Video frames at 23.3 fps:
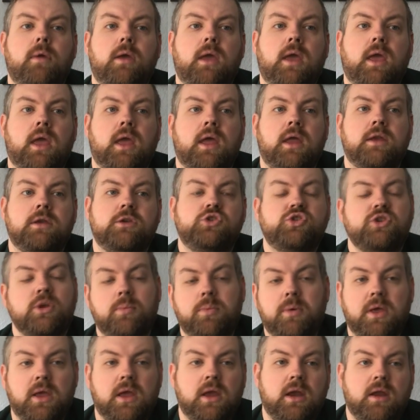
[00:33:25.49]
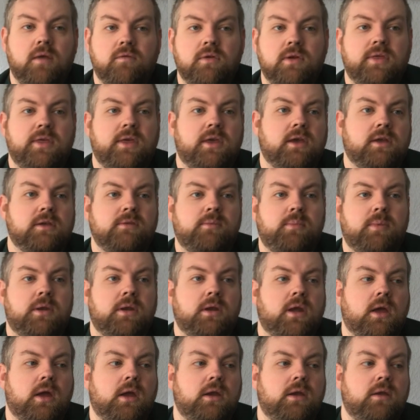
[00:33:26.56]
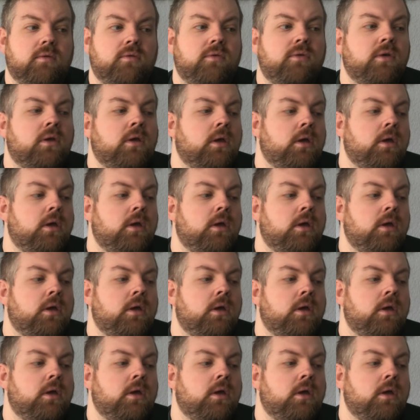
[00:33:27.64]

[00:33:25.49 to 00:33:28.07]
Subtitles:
and shipping and everything has been kind of